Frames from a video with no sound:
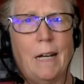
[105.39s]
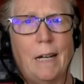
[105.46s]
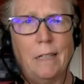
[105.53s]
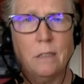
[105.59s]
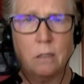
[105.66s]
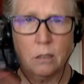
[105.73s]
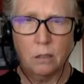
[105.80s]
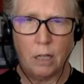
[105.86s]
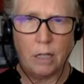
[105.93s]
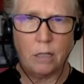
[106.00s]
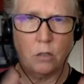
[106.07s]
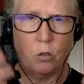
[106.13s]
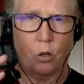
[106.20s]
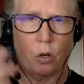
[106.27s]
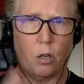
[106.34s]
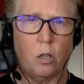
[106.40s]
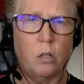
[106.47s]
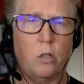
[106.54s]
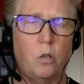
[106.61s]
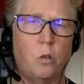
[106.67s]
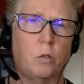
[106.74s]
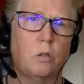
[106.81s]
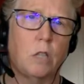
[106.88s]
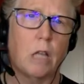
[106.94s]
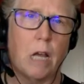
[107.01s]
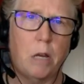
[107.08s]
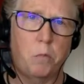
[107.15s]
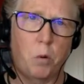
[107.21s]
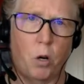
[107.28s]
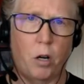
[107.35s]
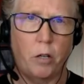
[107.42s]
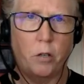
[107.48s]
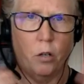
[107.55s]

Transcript: isolate your library,